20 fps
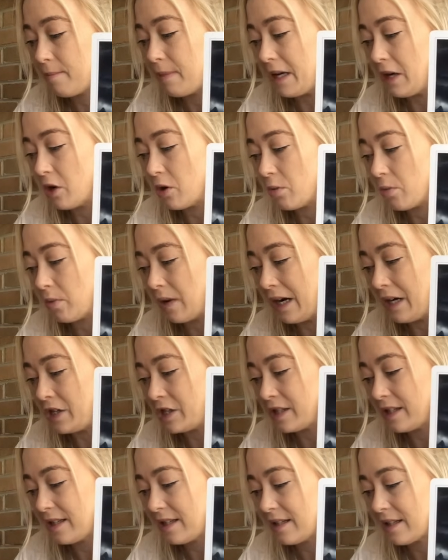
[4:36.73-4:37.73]
Be
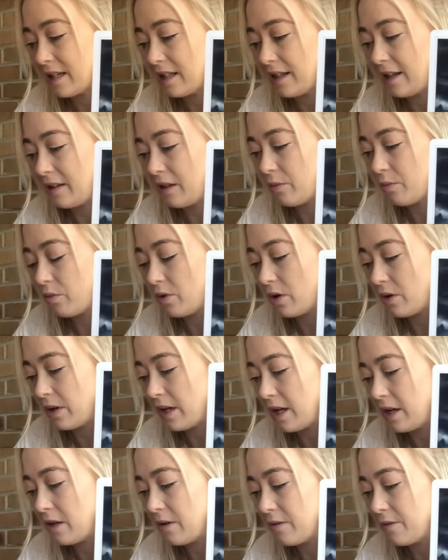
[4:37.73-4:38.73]
courageous, let the world
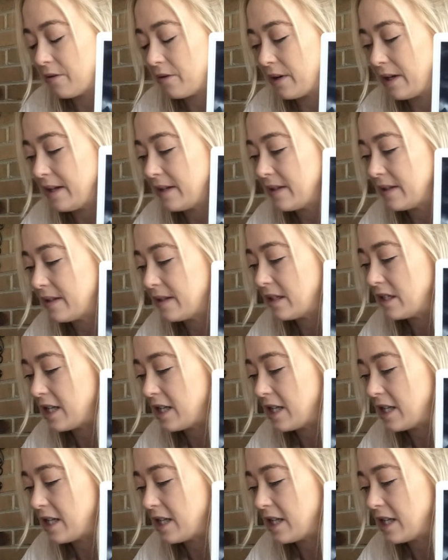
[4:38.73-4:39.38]
hear your voice,